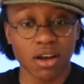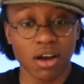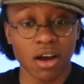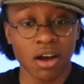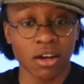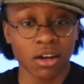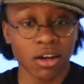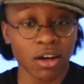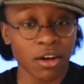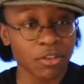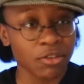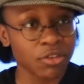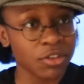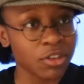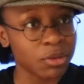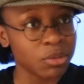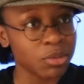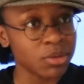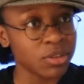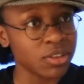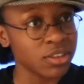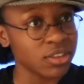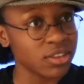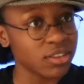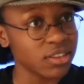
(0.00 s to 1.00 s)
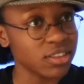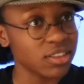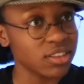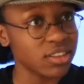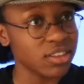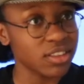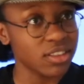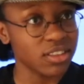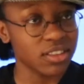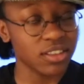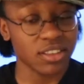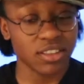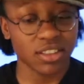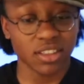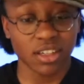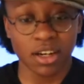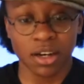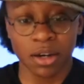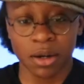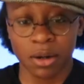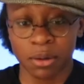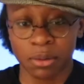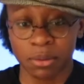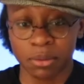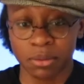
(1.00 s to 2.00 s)
uncomfortable,
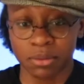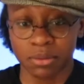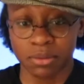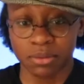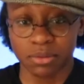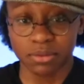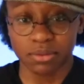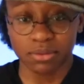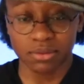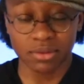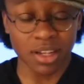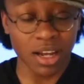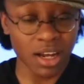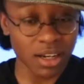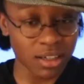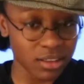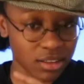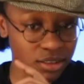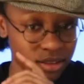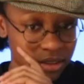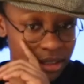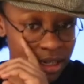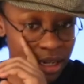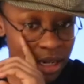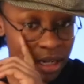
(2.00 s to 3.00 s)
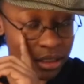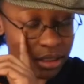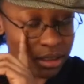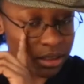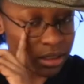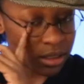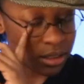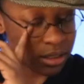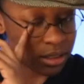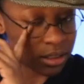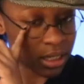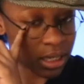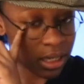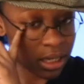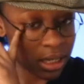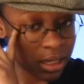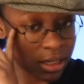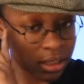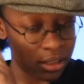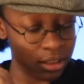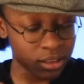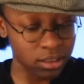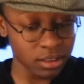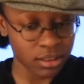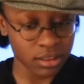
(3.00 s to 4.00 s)
not to
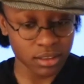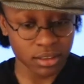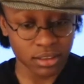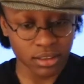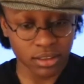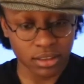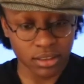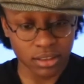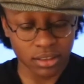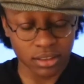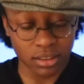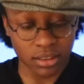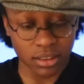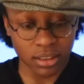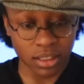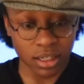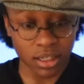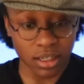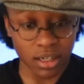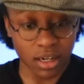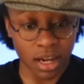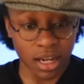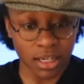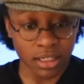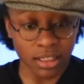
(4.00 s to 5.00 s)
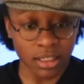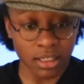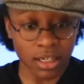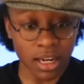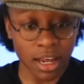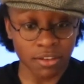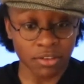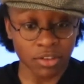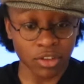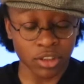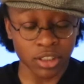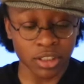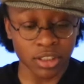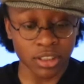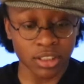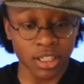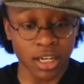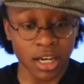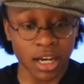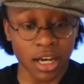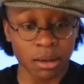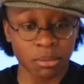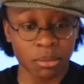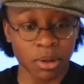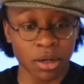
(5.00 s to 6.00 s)
say that I didn't have a good
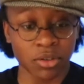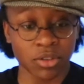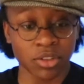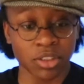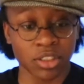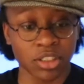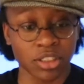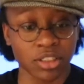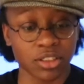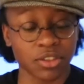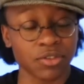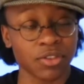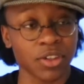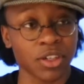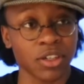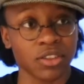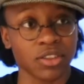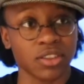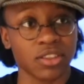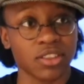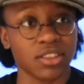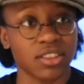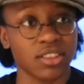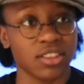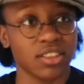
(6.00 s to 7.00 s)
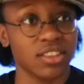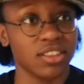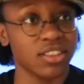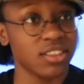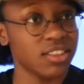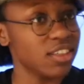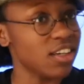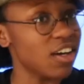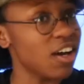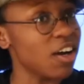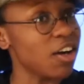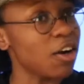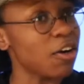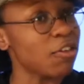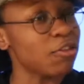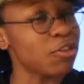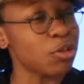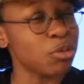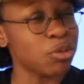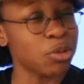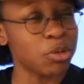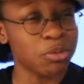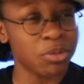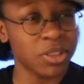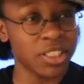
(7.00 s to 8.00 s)
time, I was just felt
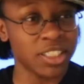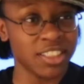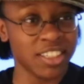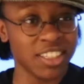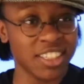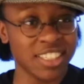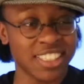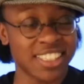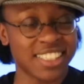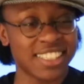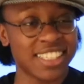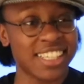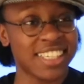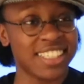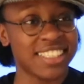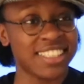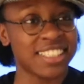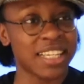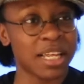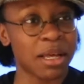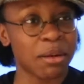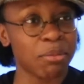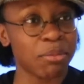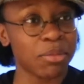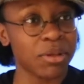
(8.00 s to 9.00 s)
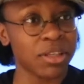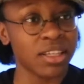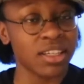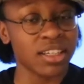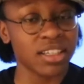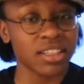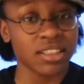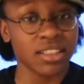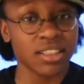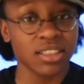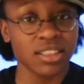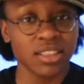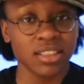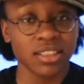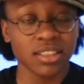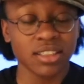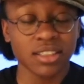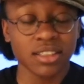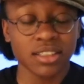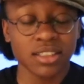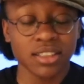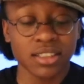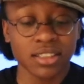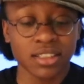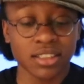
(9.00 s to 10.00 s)
uncomfortable being on the stage that big,
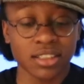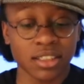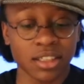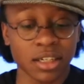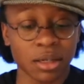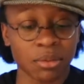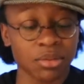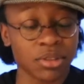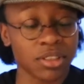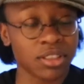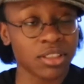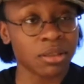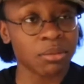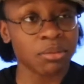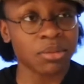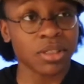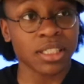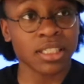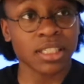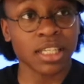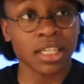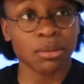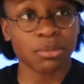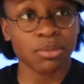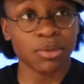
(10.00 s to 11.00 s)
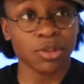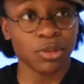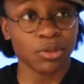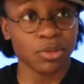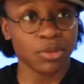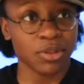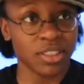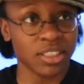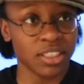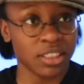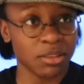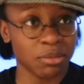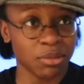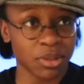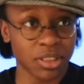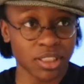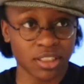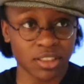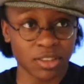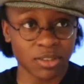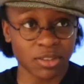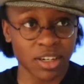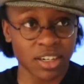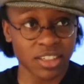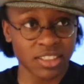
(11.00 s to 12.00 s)
to come to something like Blueprint and be
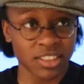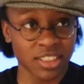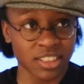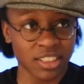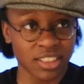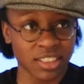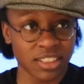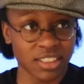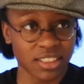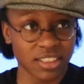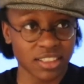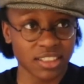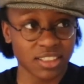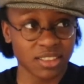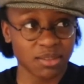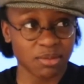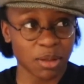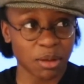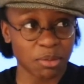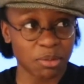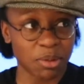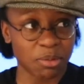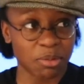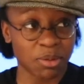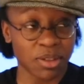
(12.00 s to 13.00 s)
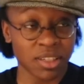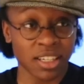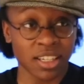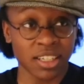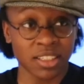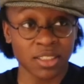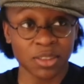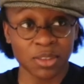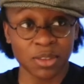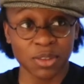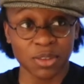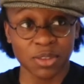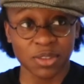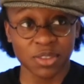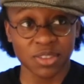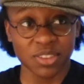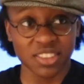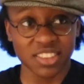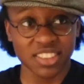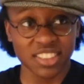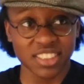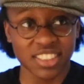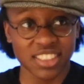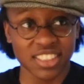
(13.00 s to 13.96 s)
surrounded by people I knew,